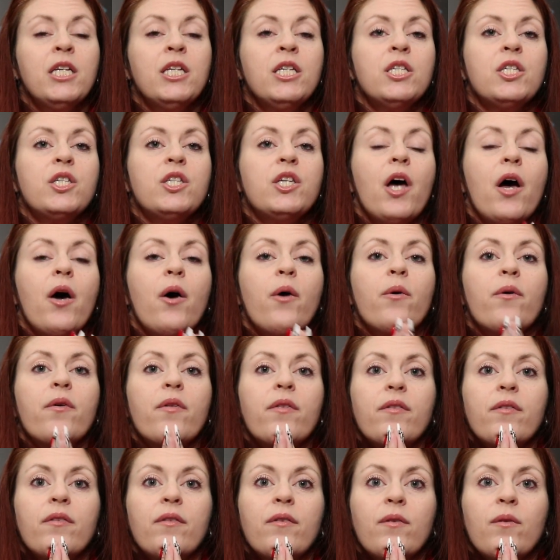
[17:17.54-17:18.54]
So
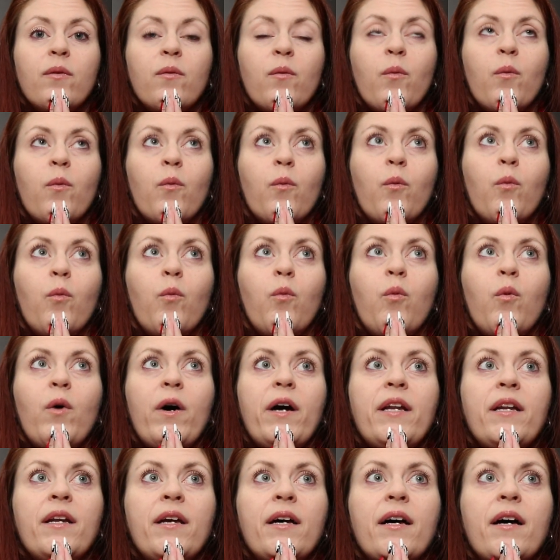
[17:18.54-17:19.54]

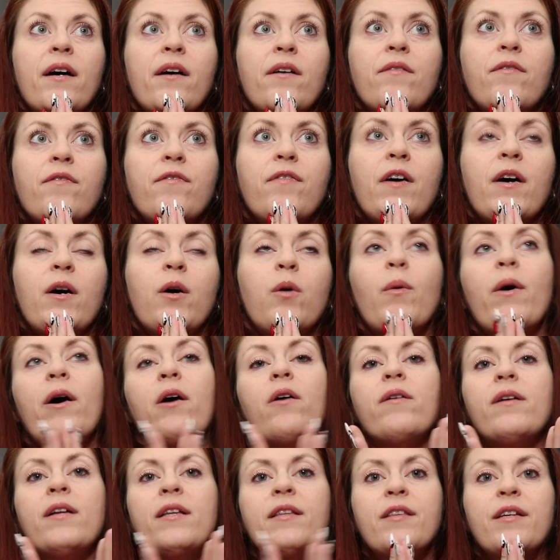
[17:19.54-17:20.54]

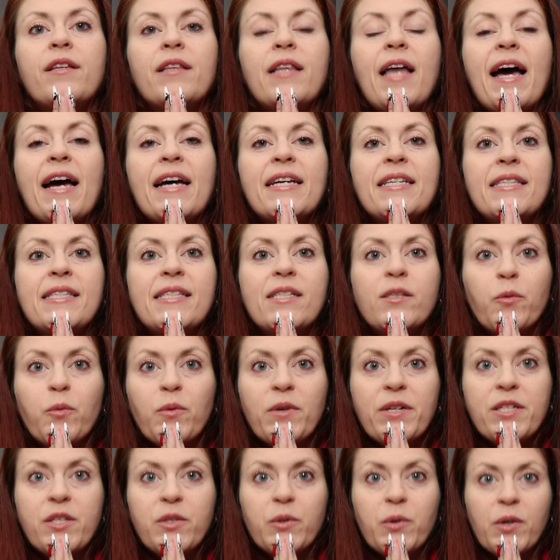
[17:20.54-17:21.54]
the last
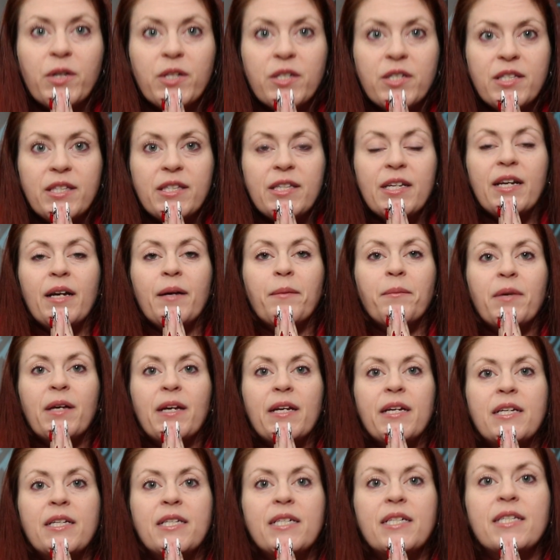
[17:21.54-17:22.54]
resource that I'm
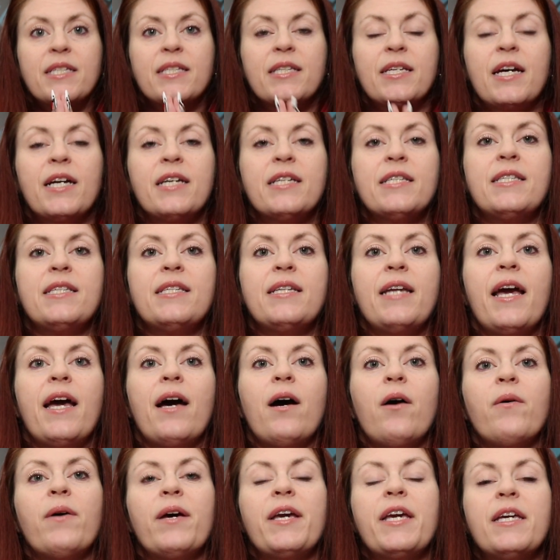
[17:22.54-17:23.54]
going to discuss
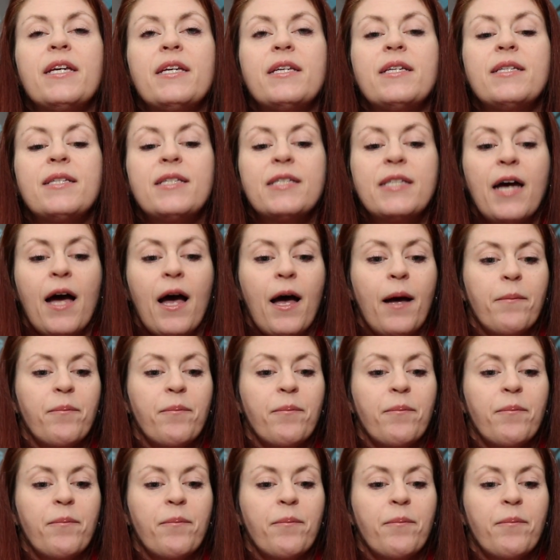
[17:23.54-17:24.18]
now is